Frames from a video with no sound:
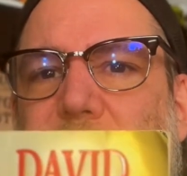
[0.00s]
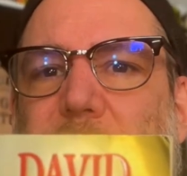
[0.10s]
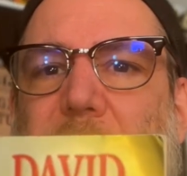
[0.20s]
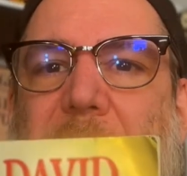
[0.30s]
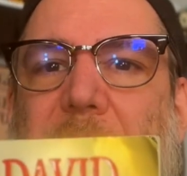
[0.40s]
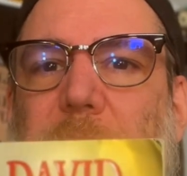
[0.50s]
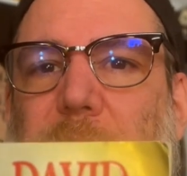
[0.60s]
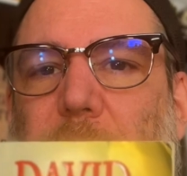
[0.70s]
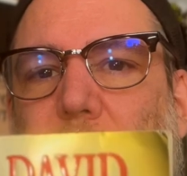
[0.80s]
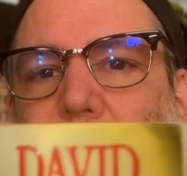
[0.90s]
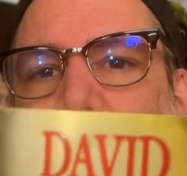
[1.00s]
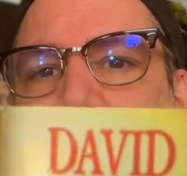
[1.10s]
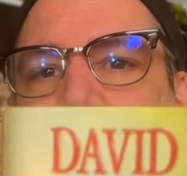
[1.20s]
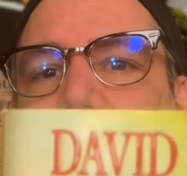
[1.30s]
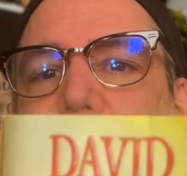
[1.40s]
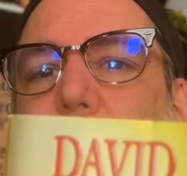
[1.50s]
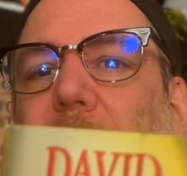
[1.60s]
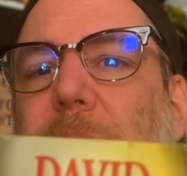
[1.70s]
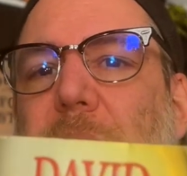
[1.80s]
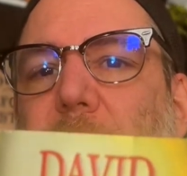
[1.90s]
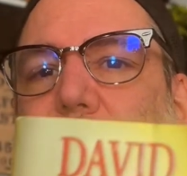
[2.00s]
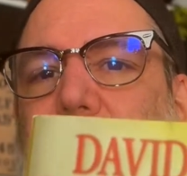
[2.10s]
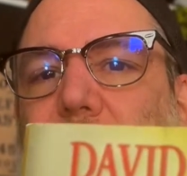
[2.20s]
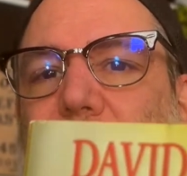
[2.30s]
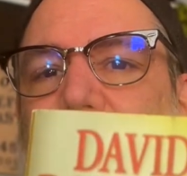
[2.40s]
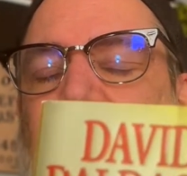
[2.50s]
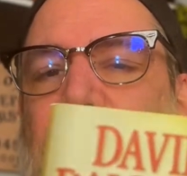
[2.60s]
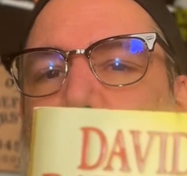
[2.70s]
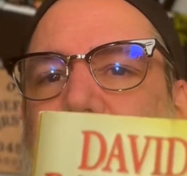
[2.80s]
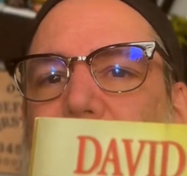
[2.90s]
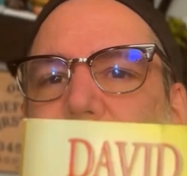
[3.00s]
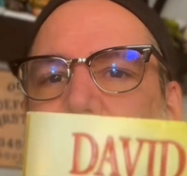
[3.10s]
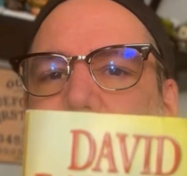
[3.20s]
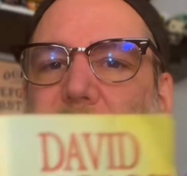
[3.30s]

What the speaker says: I don't know. Anyway, this is an Amos Decker.